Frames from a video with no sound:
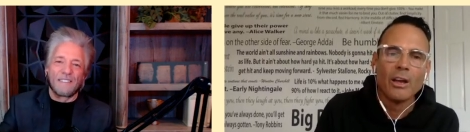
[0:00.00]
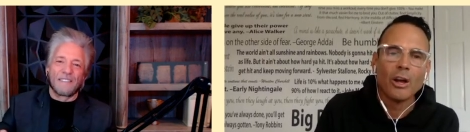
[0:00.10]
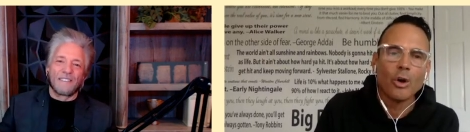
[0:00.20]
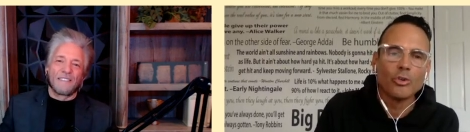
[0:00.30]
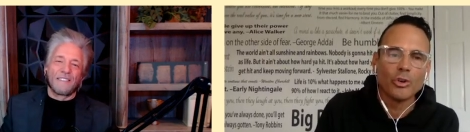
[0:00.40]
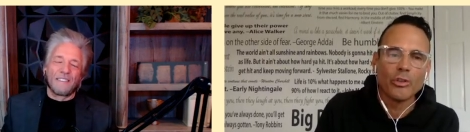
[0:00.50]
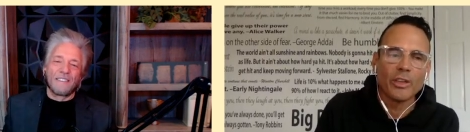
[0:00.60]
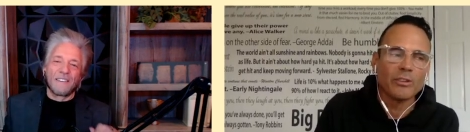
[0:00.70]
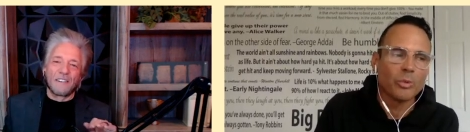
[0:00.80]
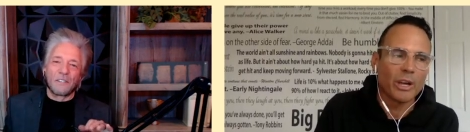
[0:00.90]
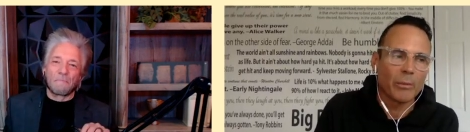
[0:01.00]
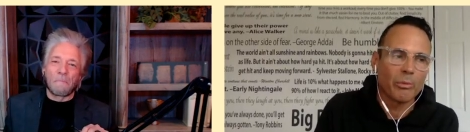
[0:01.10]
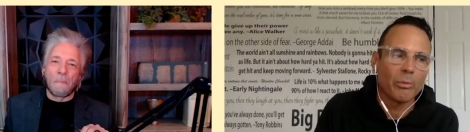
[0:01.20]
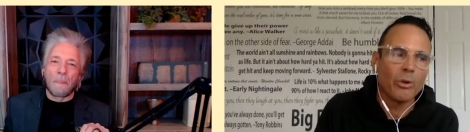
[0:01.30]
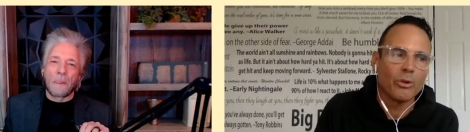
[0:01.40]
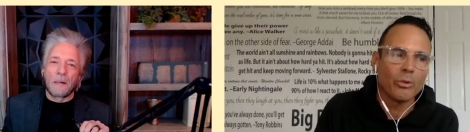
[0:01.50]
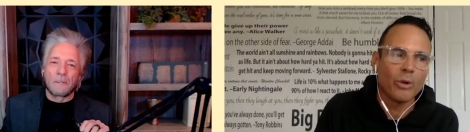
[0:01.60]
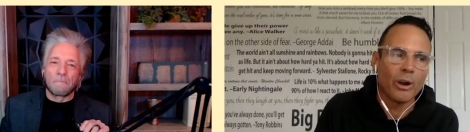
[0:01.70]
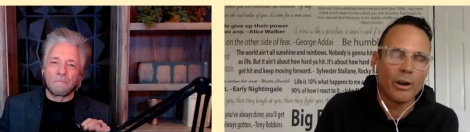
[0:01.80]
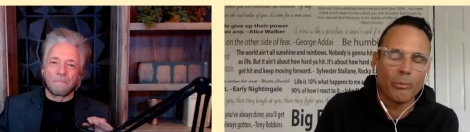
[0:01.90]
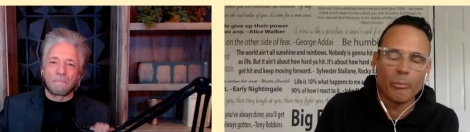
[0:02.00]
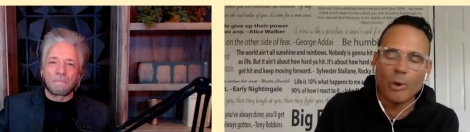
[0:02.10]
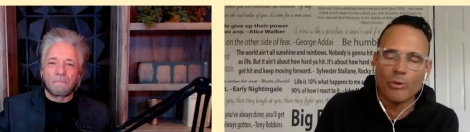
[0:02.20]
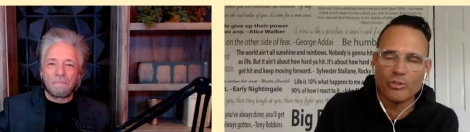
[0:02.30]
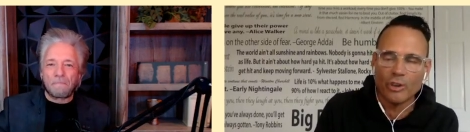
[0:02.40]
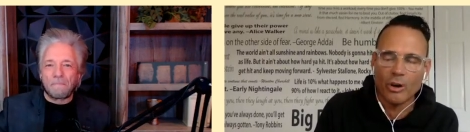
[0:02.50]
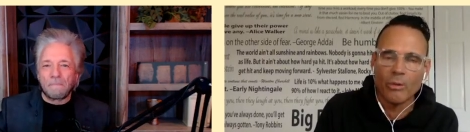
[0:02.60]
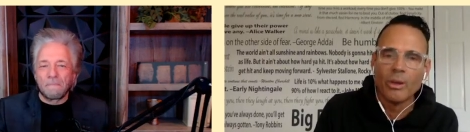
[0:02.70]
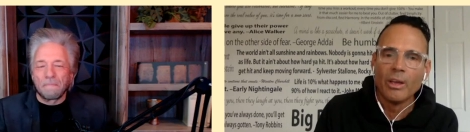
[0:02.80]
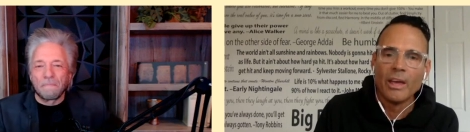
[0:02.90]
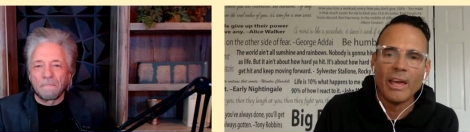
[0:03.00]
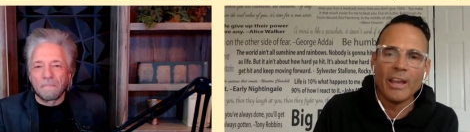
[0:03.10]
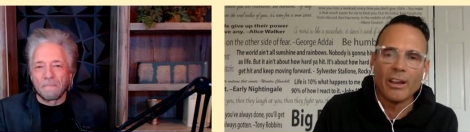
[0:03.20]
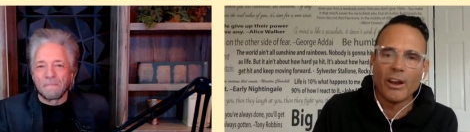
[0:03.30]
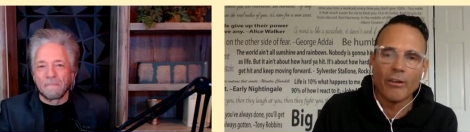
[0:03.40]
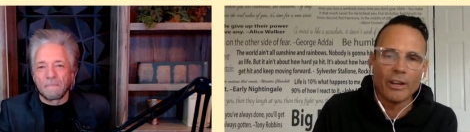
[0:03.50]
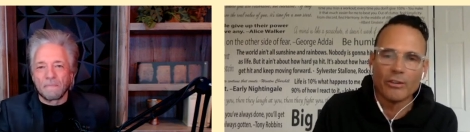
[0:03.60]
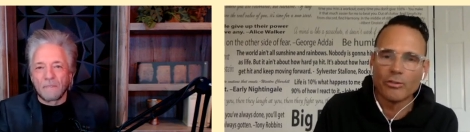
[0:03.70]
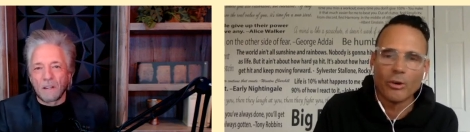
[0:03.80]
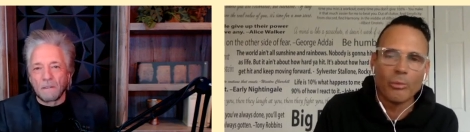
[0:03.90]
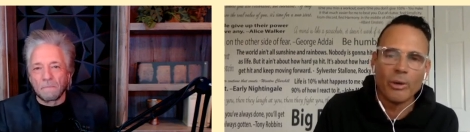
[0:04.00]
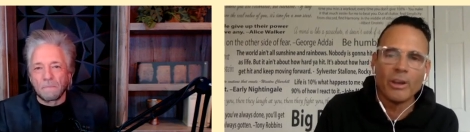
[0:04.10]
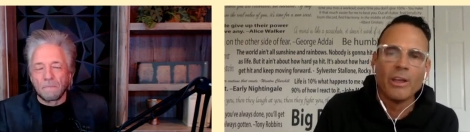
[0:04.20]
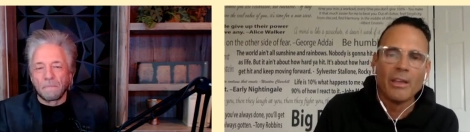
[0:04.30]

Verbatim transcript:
Speaker 1: Go do your things. We're going to promote you on our post show and in our intro, but